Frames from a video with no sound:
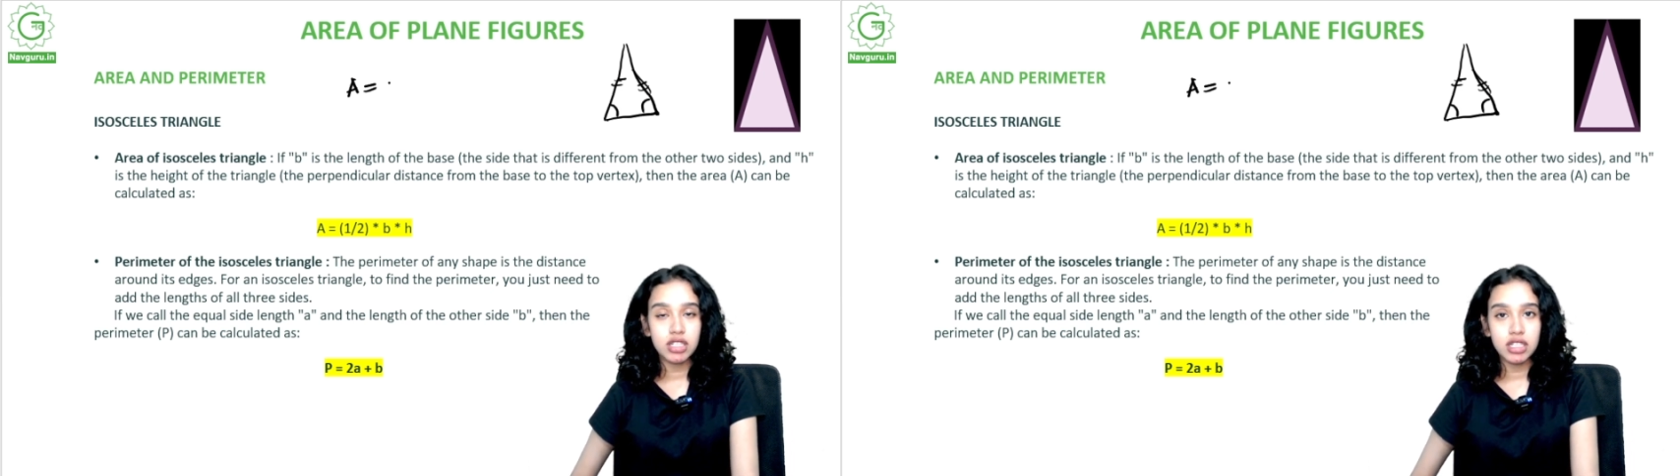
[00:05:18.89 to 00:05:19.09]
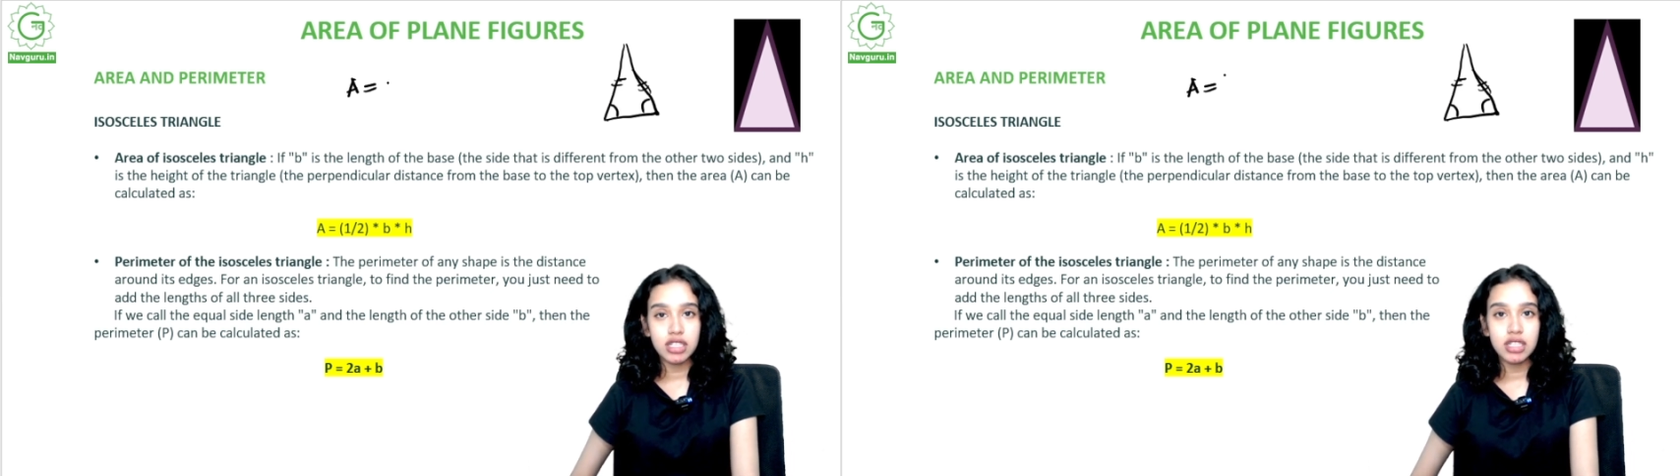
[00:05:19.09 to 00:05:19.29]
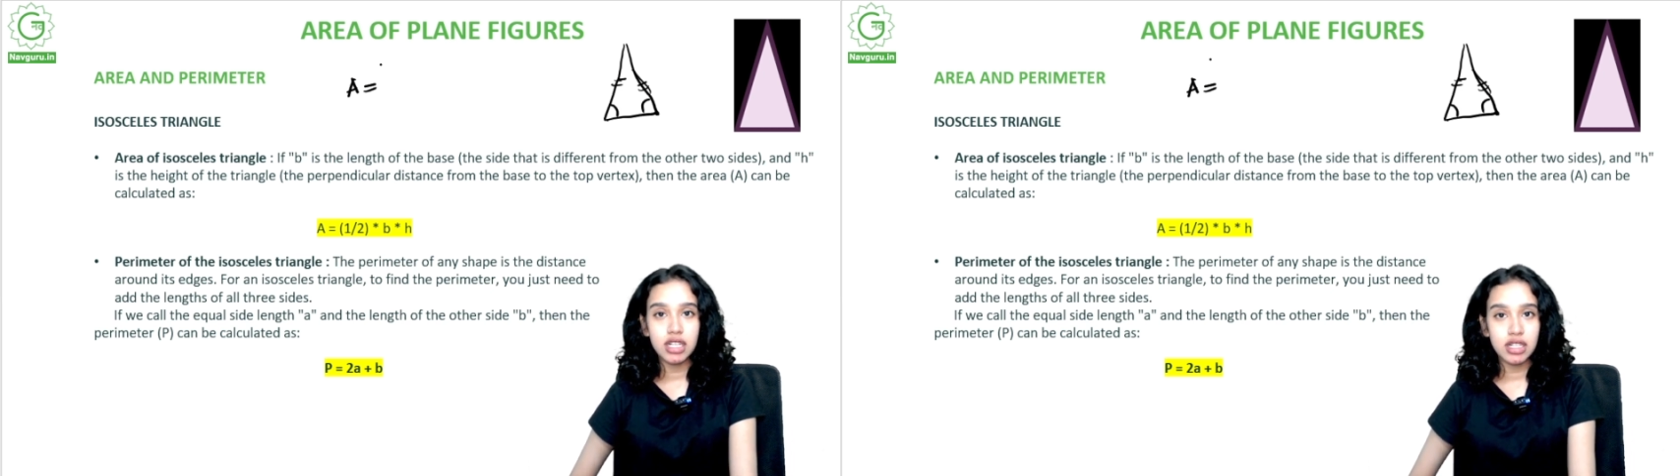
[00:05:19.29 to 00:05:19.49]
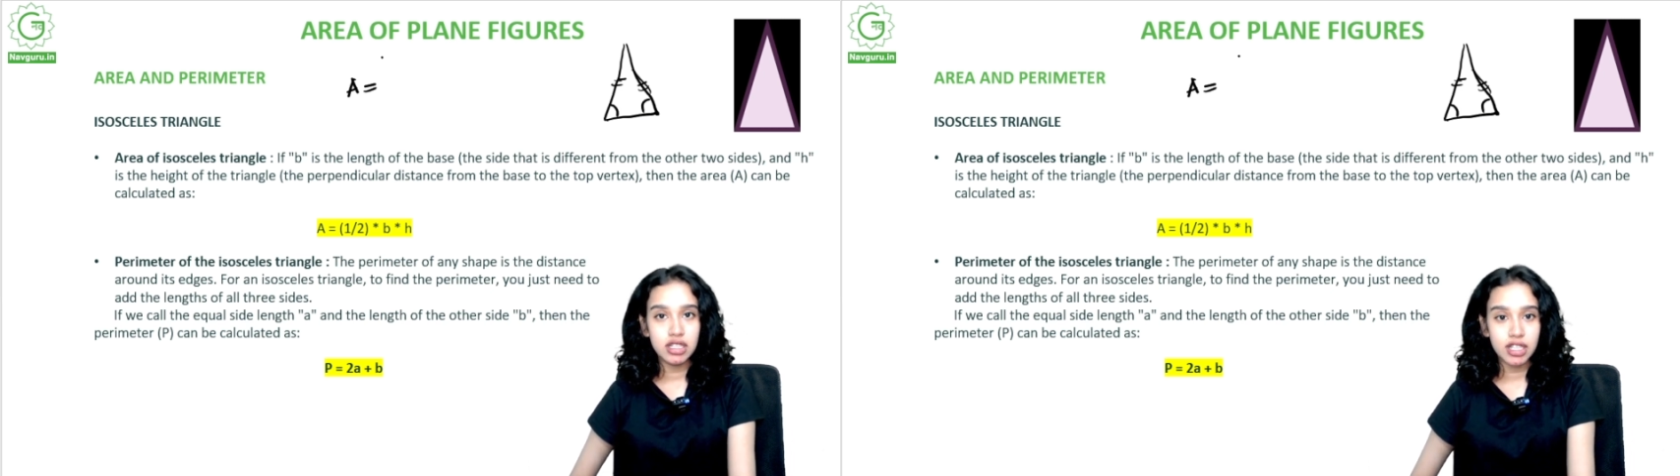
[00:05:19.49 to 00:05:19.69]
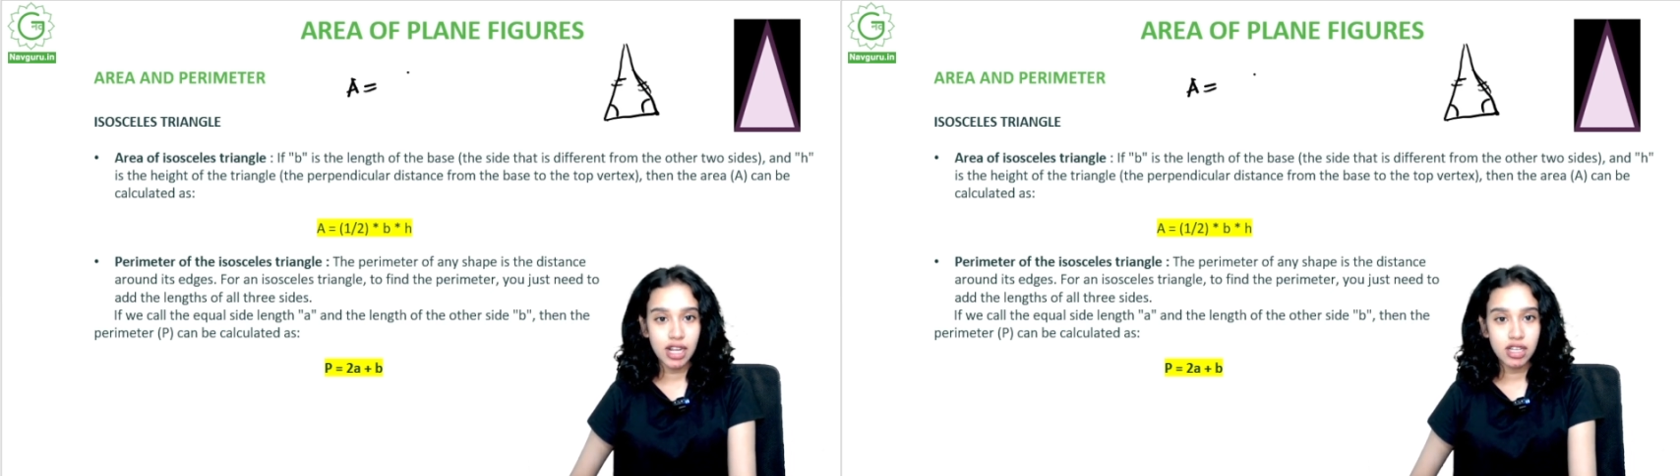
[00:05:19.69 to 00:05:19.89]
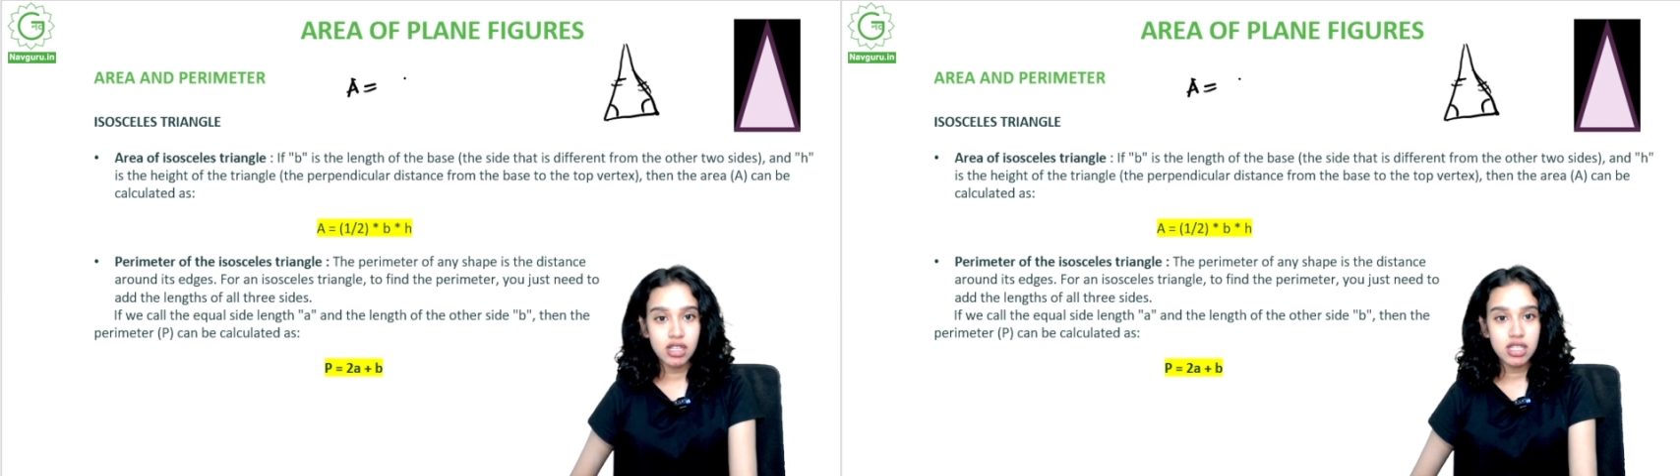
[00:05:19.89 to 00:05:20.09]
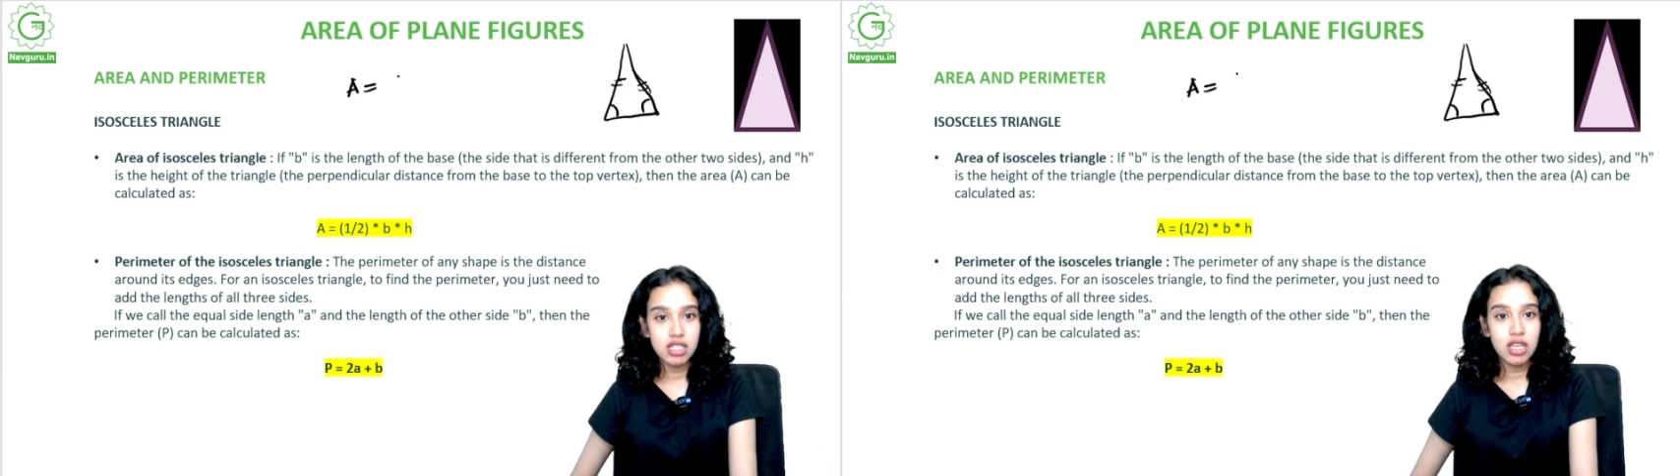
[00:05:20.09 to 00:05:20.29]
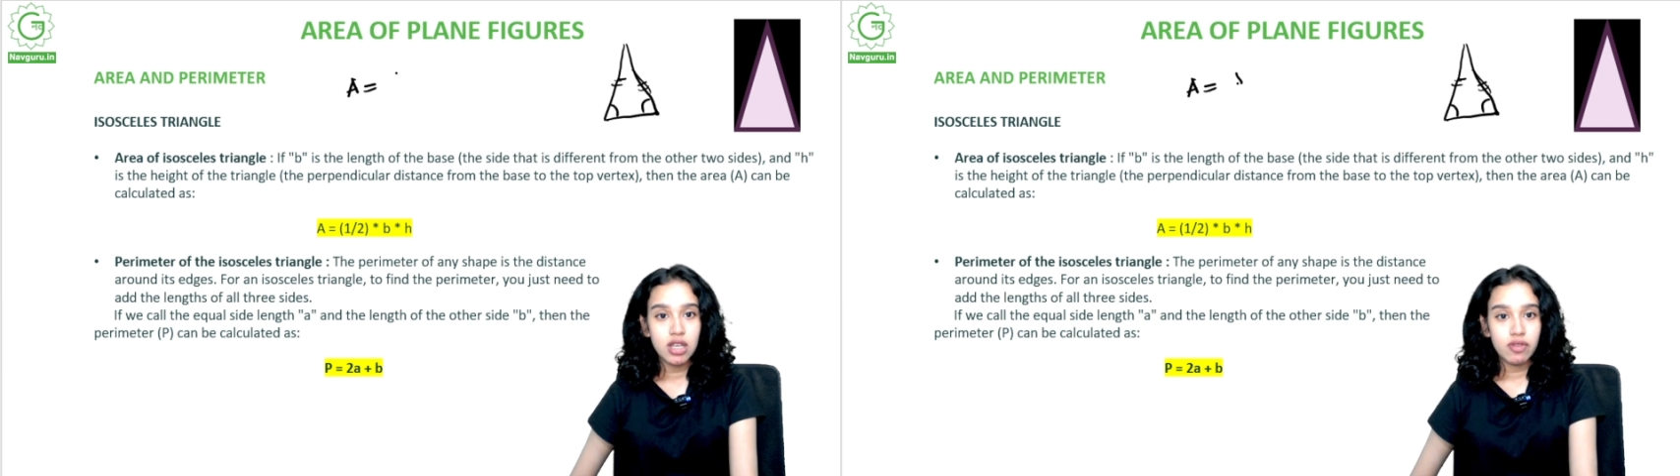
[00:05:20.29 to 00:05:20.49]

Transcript: earlier in triangles,